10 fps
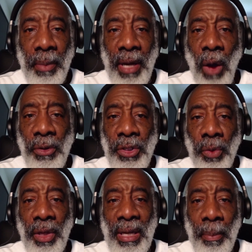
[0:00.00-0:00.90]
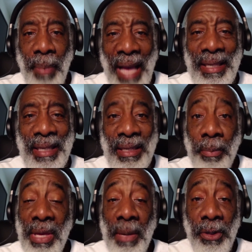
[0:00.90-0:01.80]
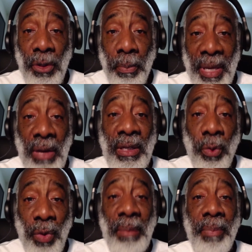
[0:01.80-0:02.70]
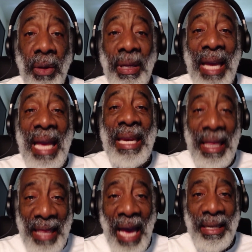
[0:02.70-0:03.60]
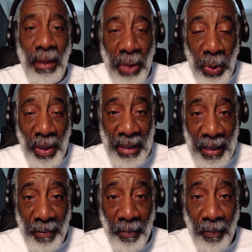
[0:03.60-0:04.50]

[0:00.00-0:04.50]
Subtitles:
but also the capacity to be able to build and rebuild in that community.